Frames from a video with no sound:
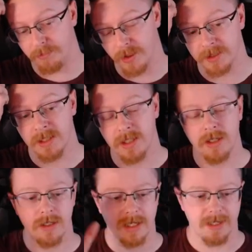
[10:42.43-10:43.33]
But
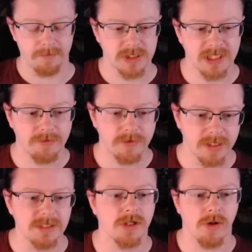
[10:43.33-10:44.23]
Sliver
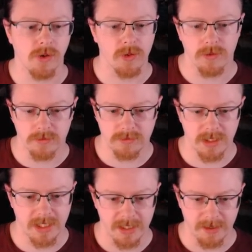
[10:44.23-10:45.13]
is all,
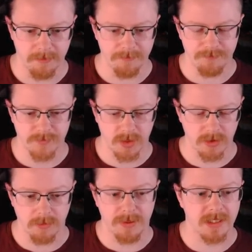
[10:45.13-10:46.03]
or
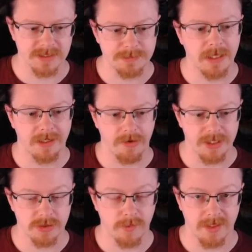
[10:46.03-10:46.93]
compiles its
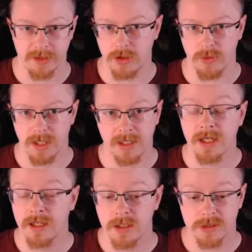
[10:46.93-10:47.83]
binaries with Golang.